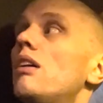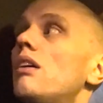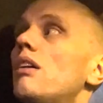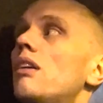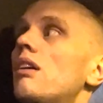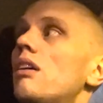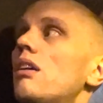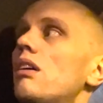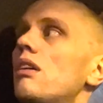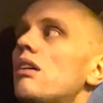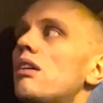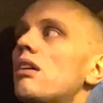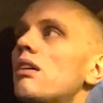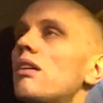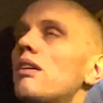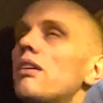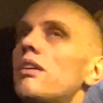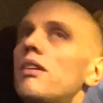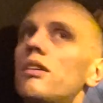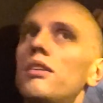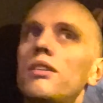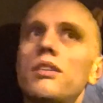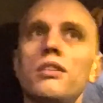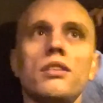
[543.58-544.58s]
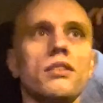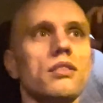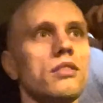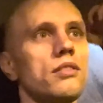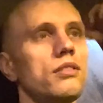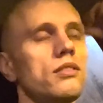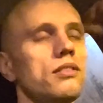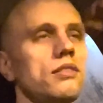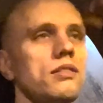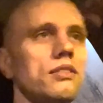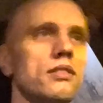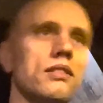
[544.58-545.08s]
I
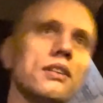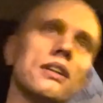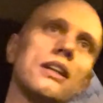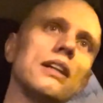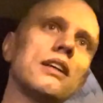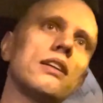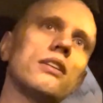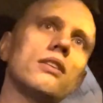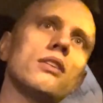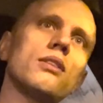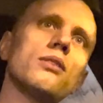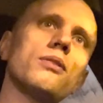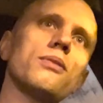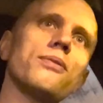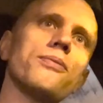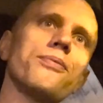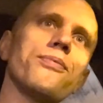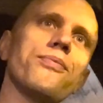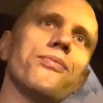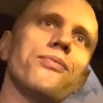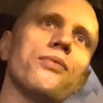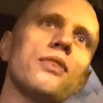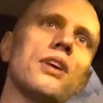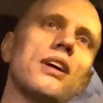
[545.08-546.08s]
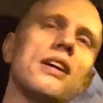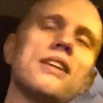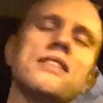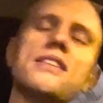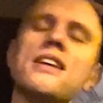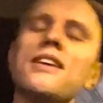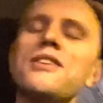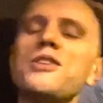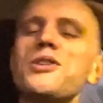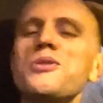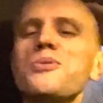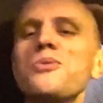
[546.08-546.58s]
don't know. I guess
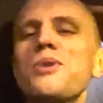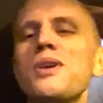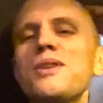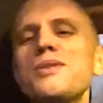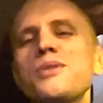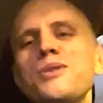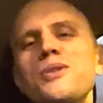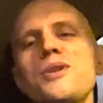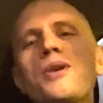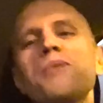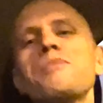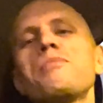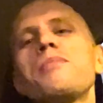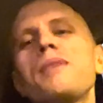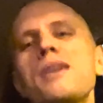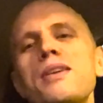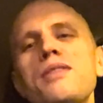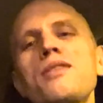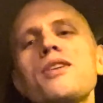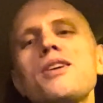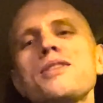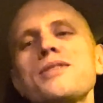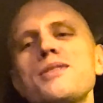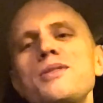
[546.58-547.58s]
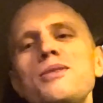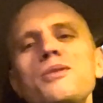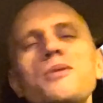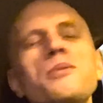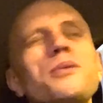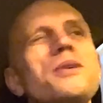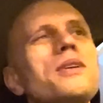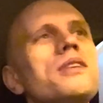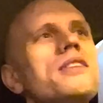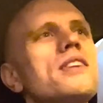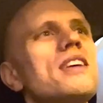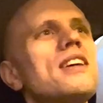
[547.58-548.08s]
I just wanted to dump my thoughts a little
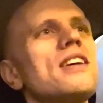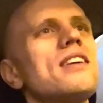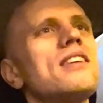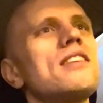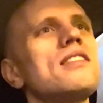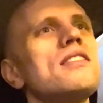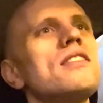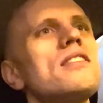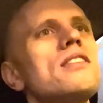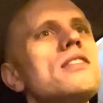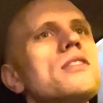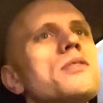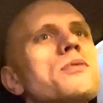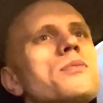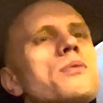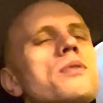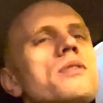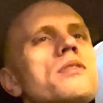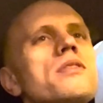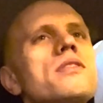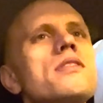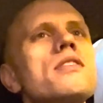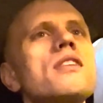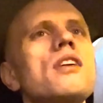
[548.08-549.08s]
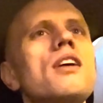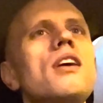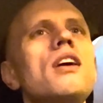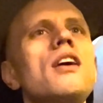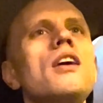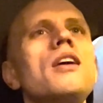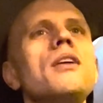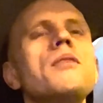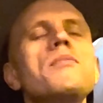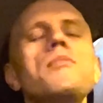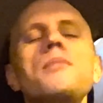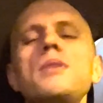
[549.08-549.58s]
bit, and this was
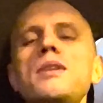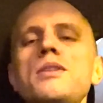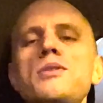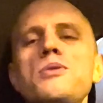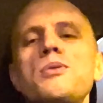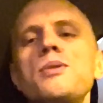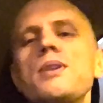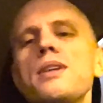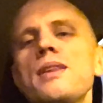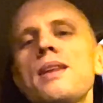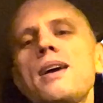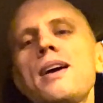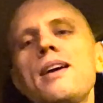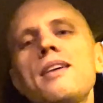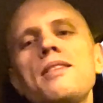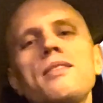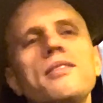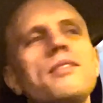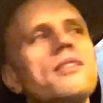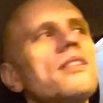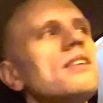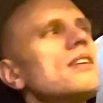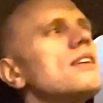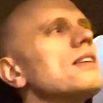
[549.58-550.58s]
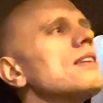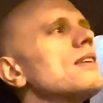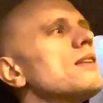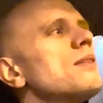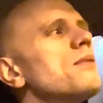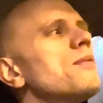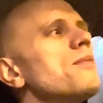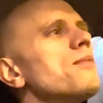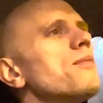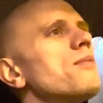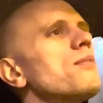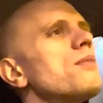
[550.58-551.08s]
me doing that.
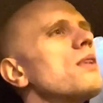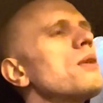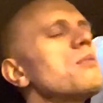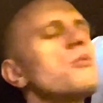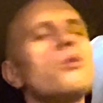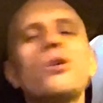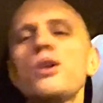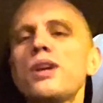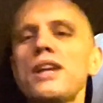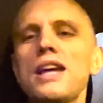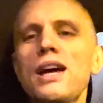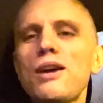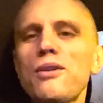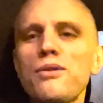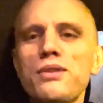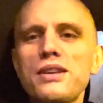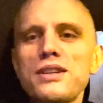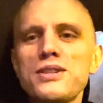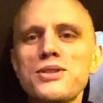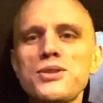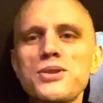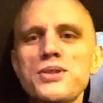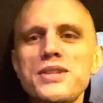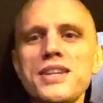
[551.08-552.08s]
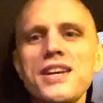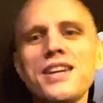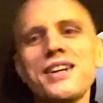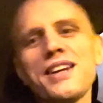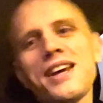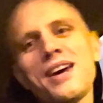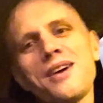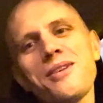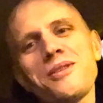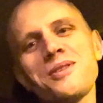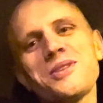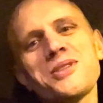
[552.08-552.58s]
I'm running out of things to say
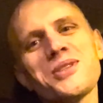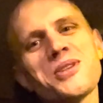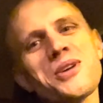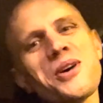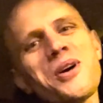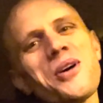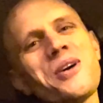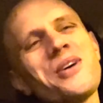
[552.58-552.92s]
now, so...